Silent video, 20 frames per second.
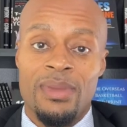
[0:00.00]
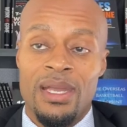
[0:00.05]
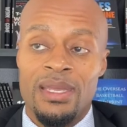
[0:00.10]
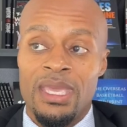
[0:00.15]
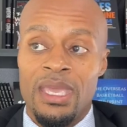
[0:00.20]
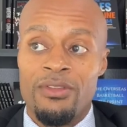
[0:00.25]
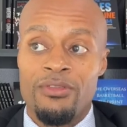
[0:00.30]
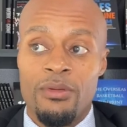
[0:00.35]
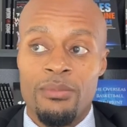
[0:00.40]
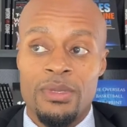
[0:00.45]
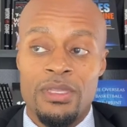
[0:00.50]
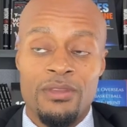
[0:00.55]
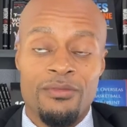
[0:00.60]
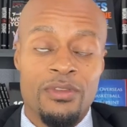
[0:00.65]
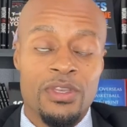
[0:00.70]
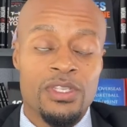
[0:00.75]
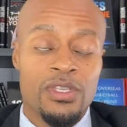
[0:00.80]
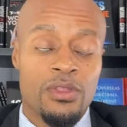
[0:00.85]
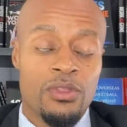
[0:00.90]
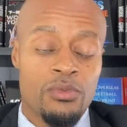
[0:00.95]
I came from a
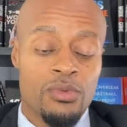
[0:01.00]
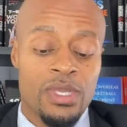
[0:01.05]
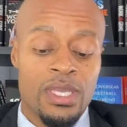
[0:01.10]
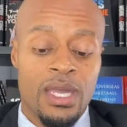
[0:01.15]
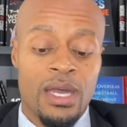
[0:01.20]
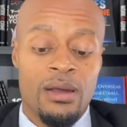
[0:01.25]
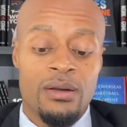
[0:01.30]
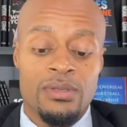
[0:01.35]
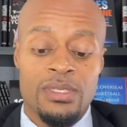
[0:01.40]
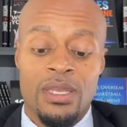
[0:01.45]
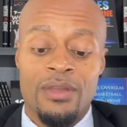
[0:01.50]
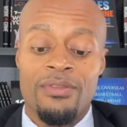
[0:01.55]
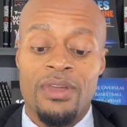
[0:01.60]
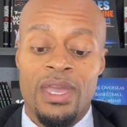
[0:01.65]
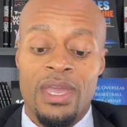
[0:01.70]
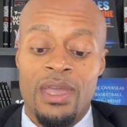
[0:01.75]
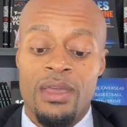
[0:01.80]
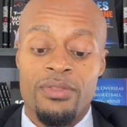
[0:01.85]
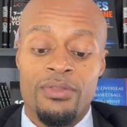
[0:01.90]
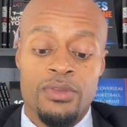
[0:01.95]
Division III college. I've
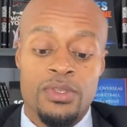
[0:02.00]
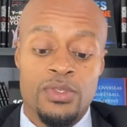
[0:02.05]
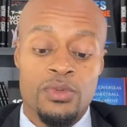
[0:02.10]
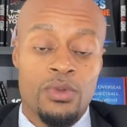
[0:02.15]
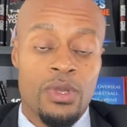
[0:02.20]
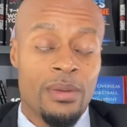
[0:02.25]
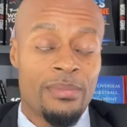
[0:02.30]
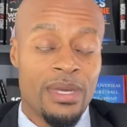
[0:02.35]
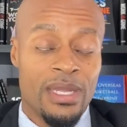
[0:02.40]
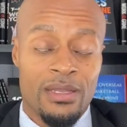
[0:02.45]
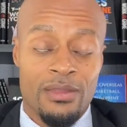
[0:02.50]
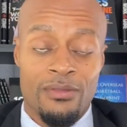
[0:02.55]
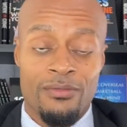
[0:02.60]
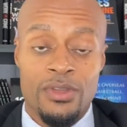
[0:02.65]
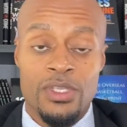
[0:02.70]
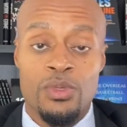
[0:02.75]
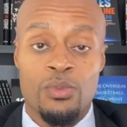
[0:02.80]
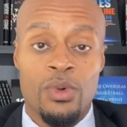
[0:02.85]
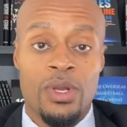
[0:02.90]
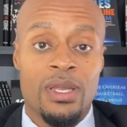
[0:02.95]
had athletes who come out of
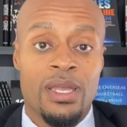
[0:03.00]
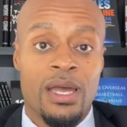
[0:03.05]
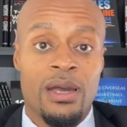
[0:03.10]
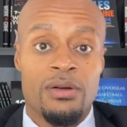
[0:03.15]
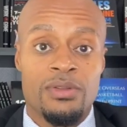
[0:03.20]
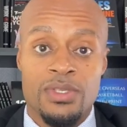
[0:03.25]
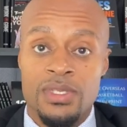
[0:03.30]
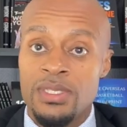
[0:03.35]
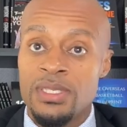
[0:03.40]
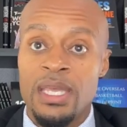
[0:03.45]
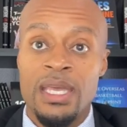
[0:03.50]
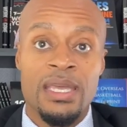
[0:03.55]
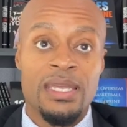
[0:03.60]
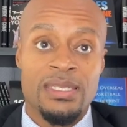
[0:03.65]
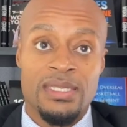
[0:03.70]
Division I colleges